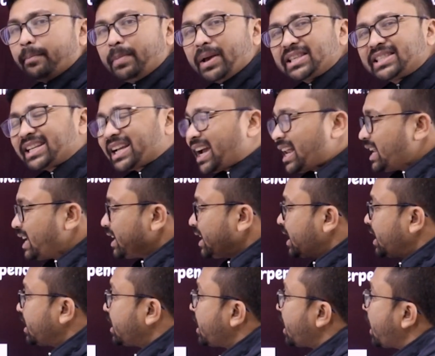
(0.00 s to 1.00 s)
Basically in
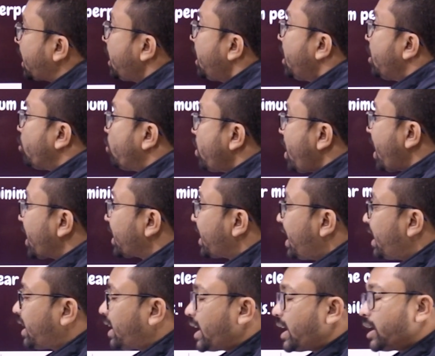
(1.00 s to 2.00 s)
India, we are
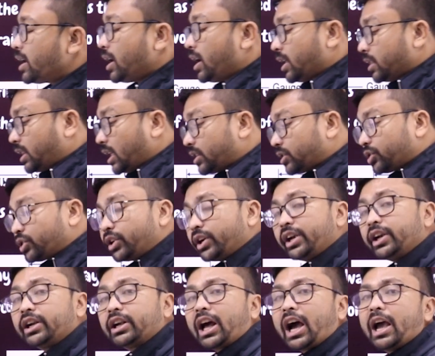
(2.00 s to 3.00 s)
getting the
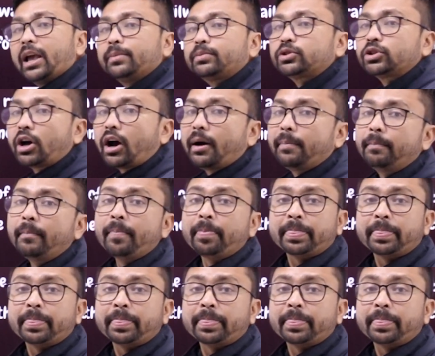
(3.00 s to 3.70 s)
three types of